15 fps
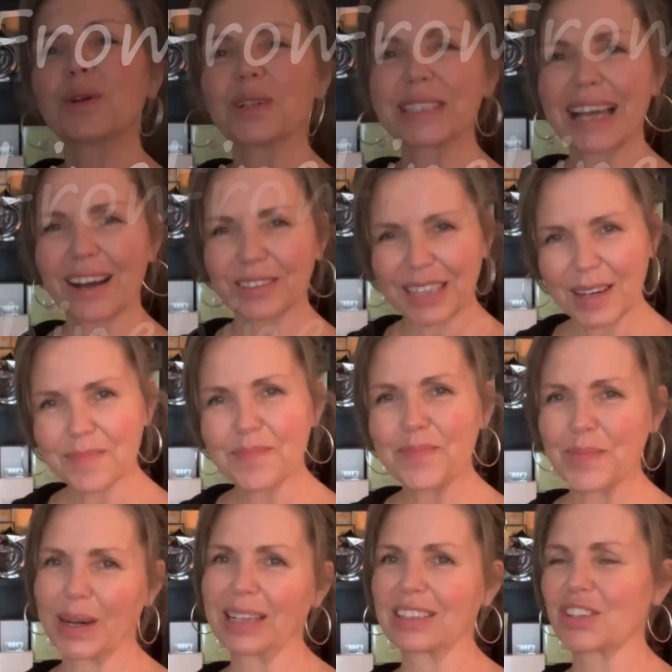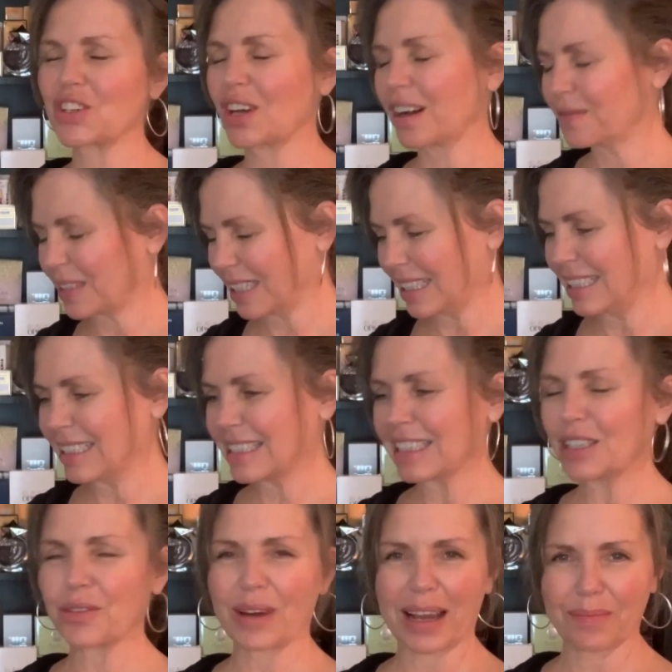pulled out a bunch of
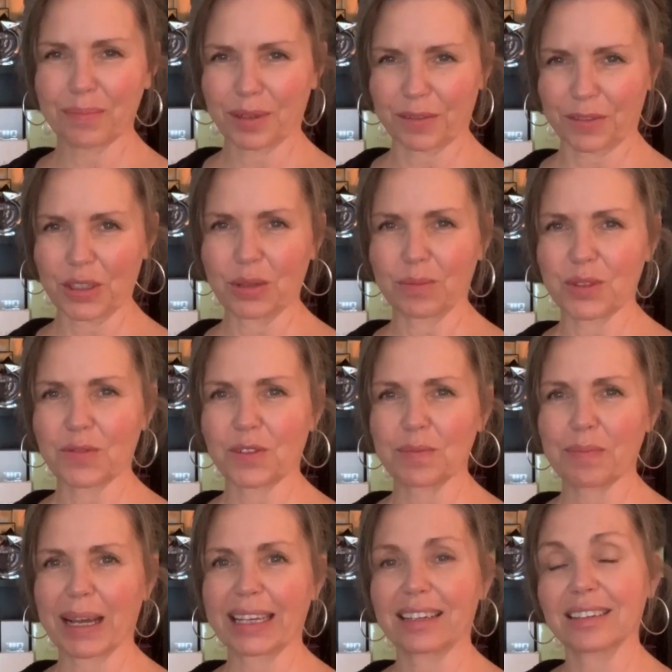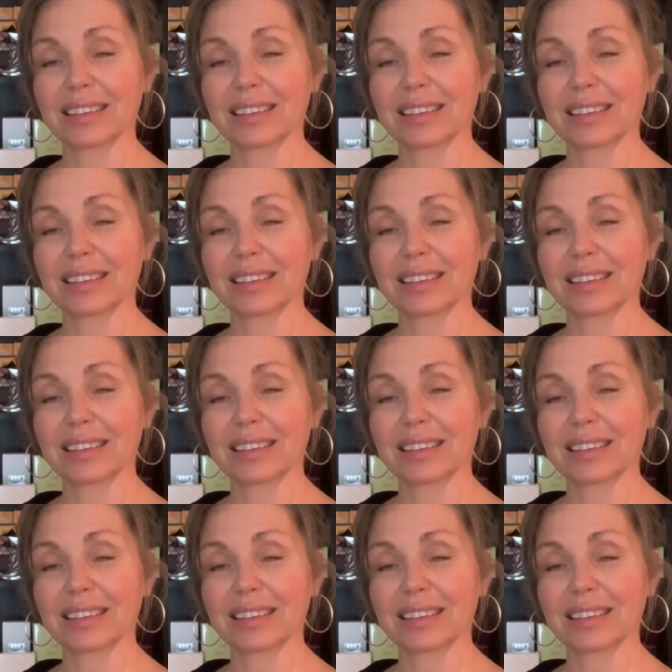easy grab perfumes from my